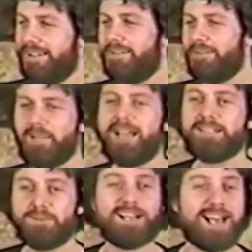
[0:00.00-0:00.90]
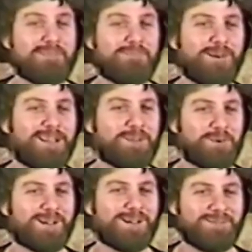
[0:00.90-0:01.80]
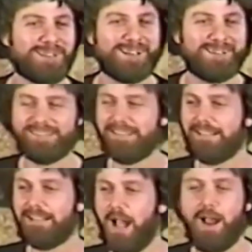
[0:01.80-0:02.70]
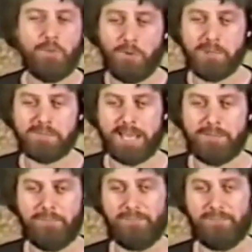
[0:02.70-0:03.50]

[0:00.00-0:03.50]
You know, imagine when God appointed the worm, you know, all right, worms, come